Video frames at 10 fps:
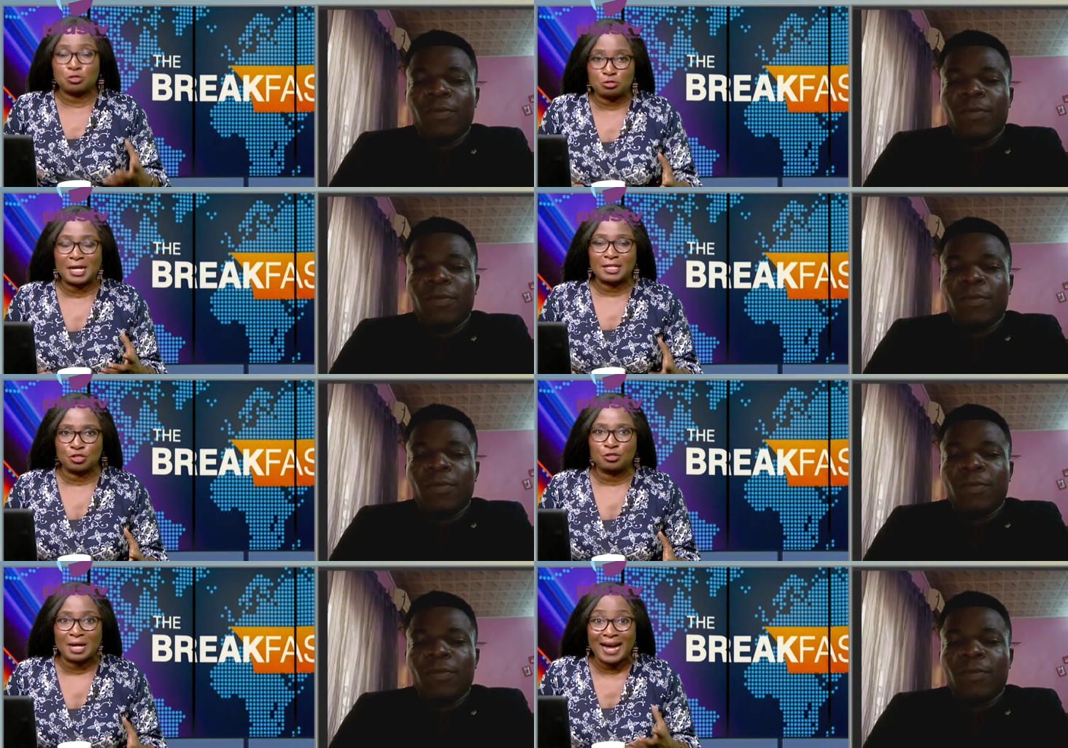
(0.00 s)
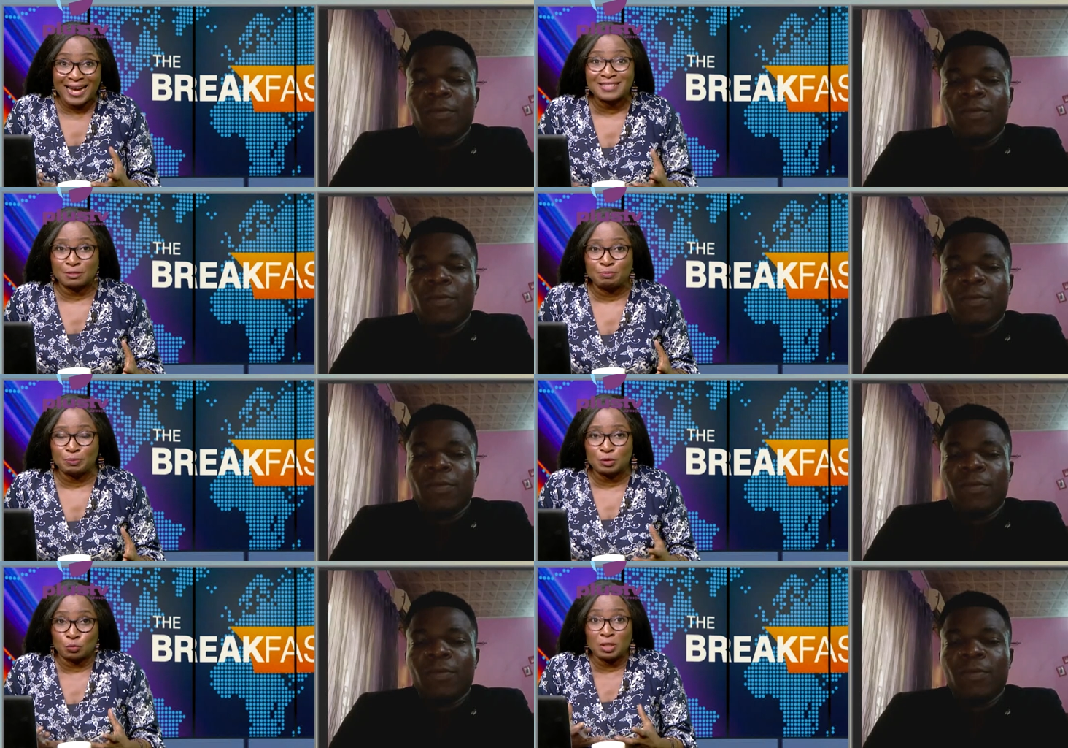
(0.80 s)
Speaker 1: to Nigeria as a
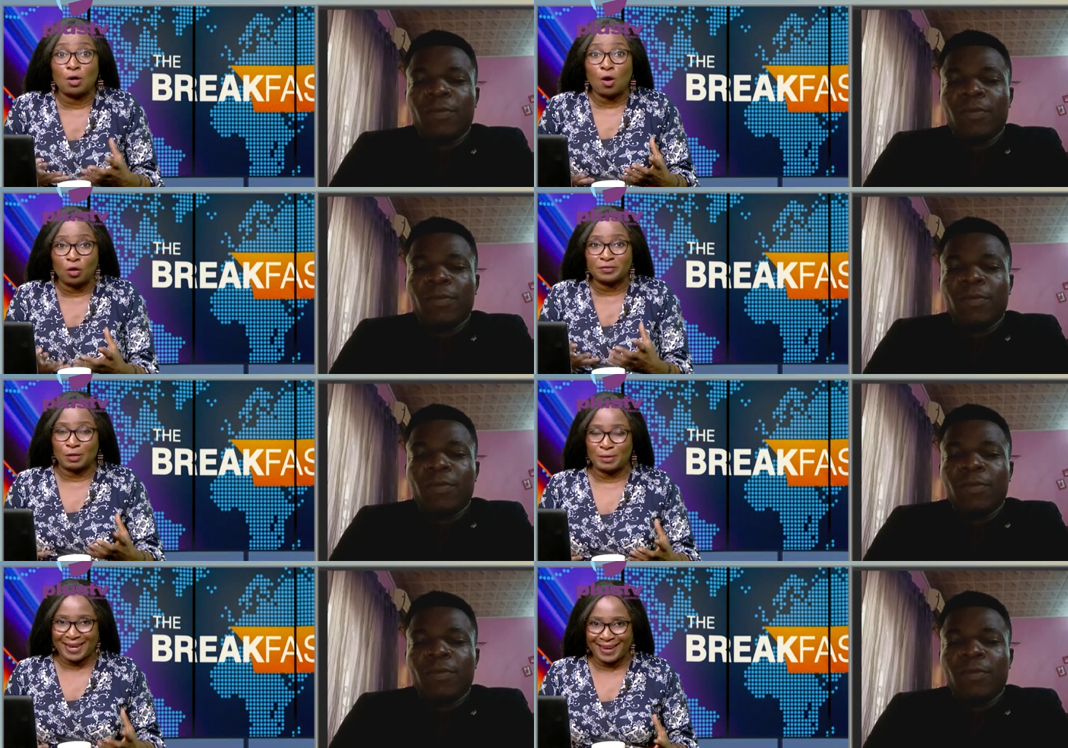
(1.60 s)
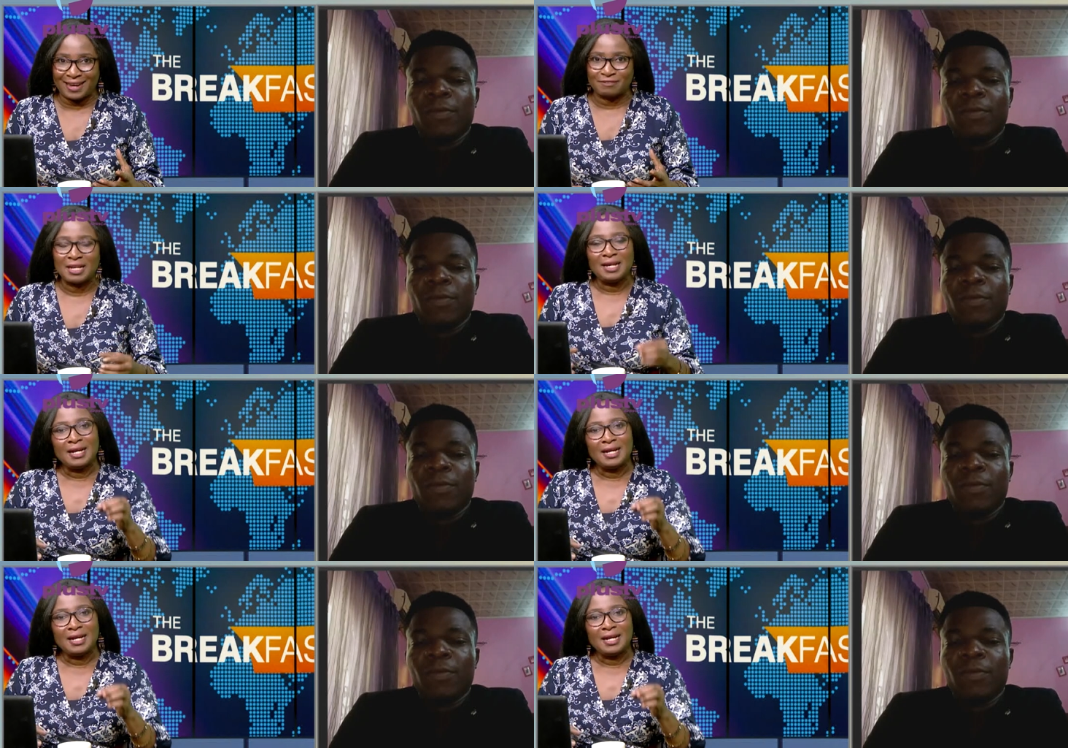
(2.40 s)
people? Do we know all that we have?